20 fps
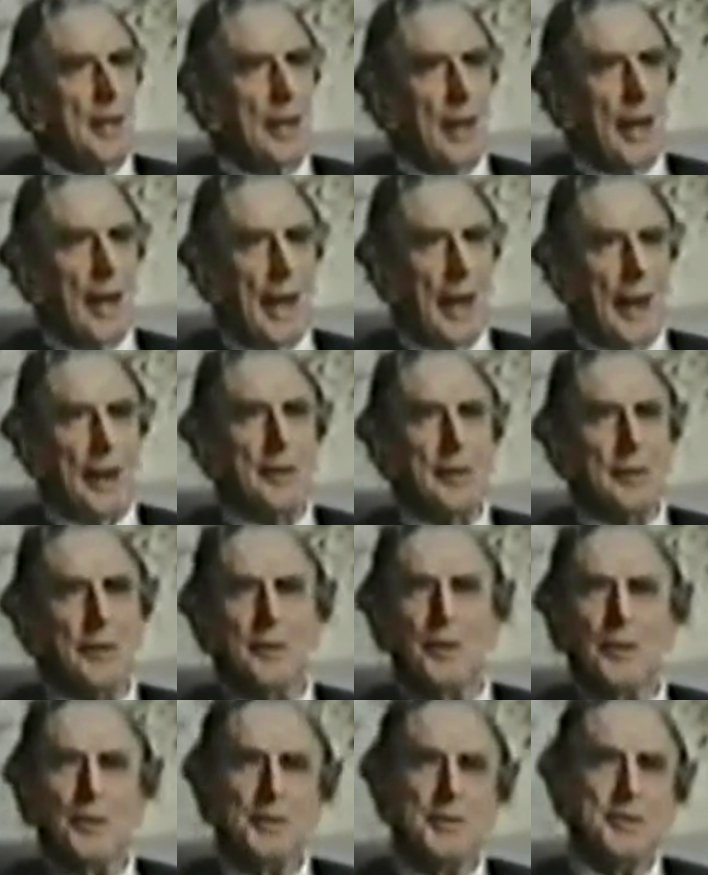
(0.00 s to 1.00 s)
And of
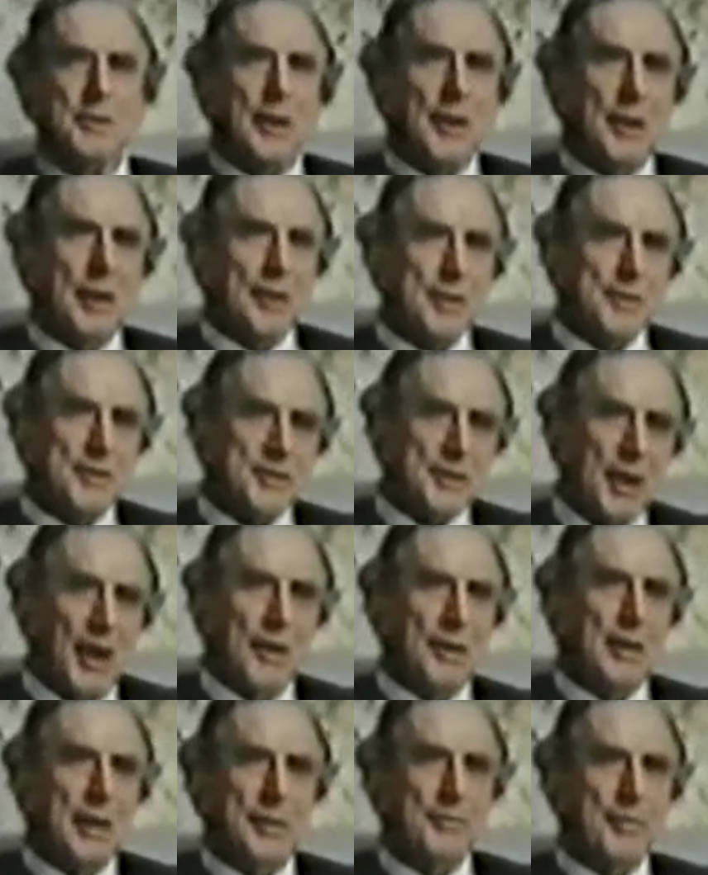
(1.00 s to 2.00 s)
course, starting